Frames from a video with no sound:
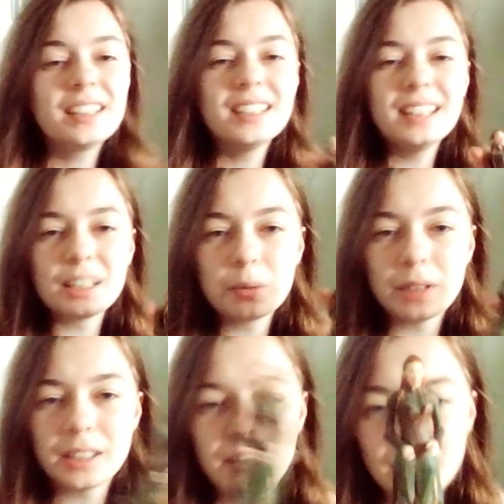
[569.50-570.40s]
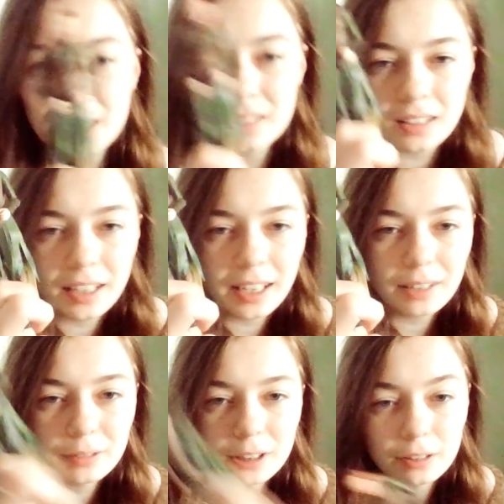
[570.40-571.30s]
collect weird things. I
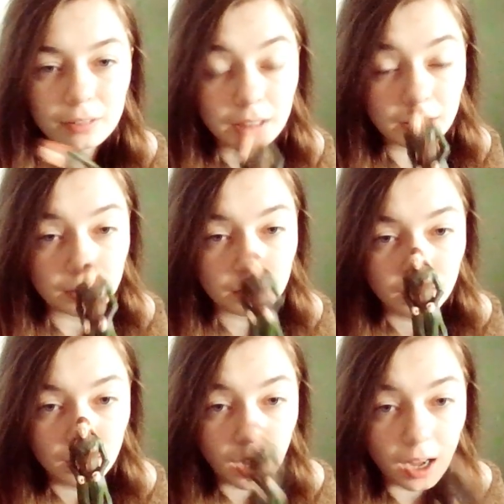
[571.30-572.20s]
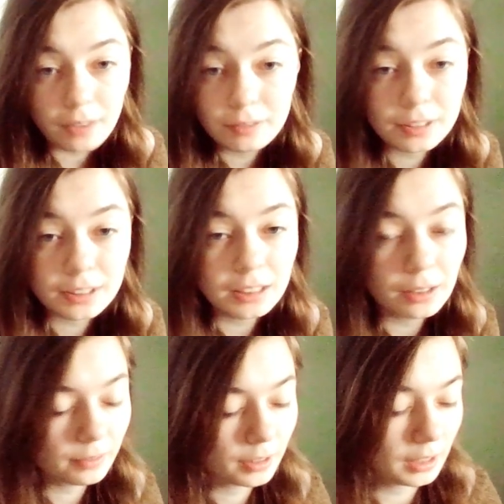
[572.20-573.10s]
have figurines. I still
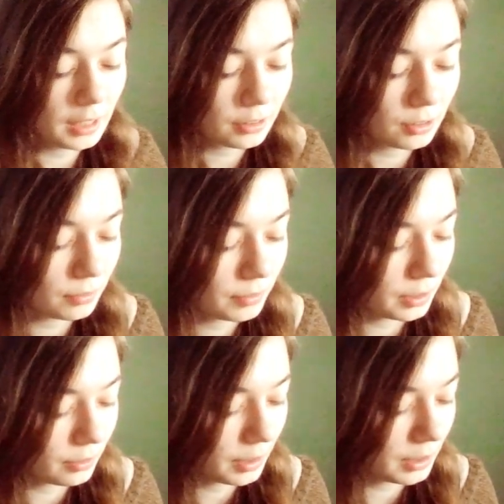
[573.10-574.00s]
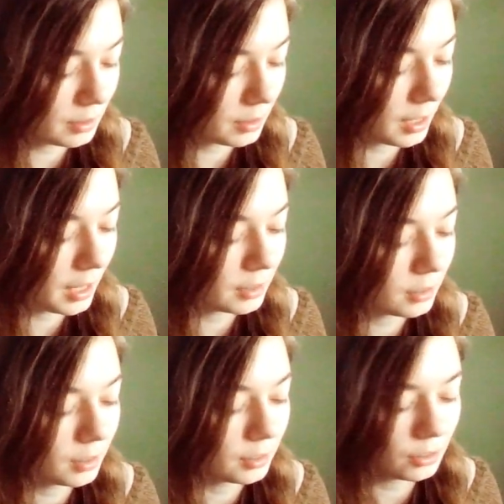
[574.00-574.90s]
have the collection of figurines I had
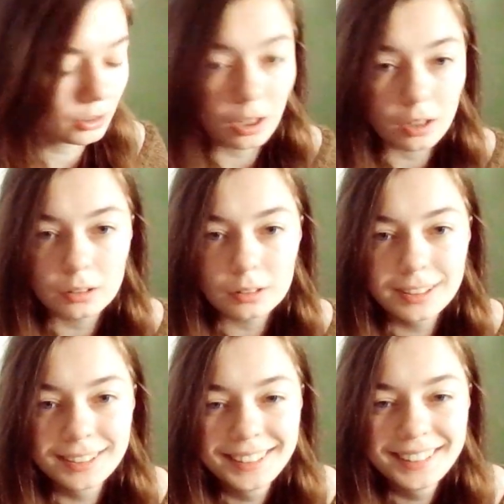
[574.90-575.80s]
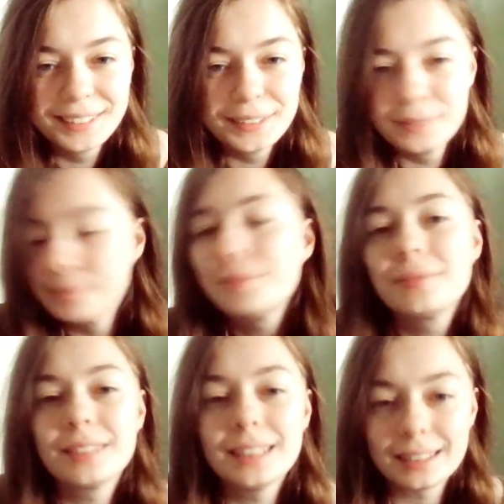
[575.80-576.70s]
as a child.
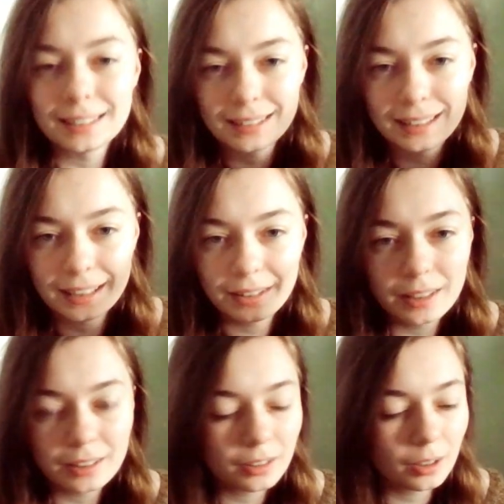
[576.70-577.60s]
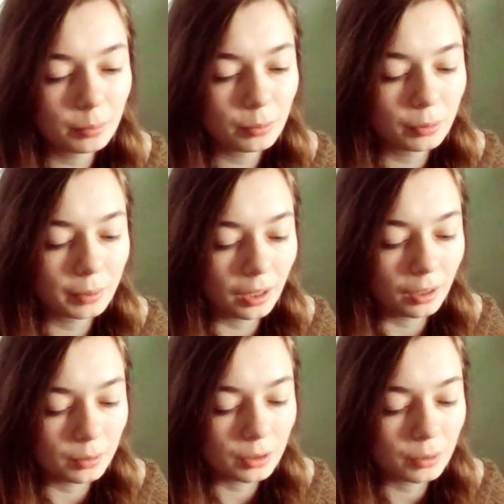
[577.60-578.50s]
This isn't it. This I brought when
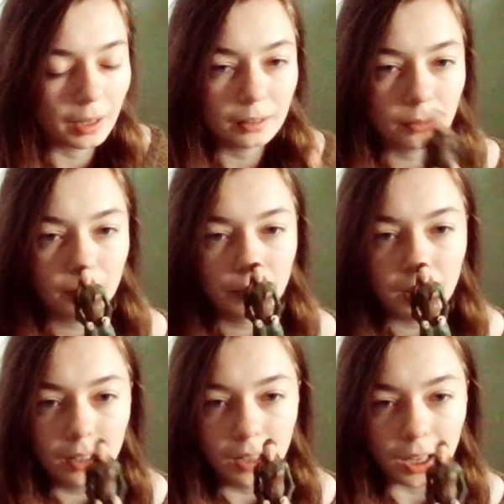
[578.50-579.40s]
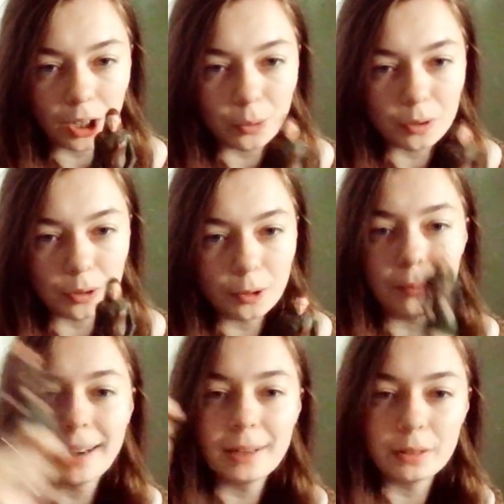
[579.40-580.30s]
I was 12. And I want to
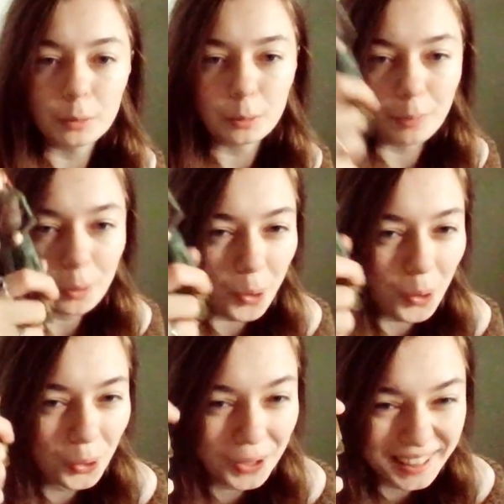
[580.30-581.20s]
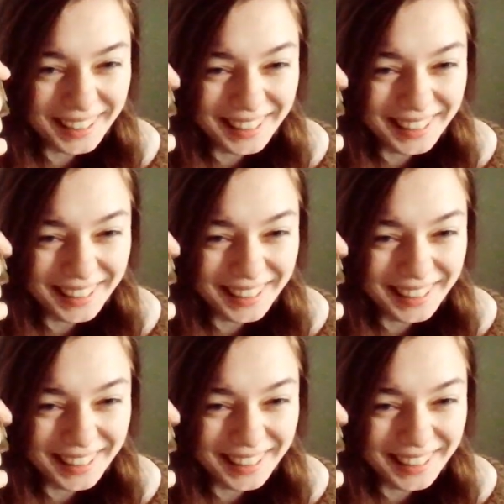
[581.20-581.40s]
mount them on my wall.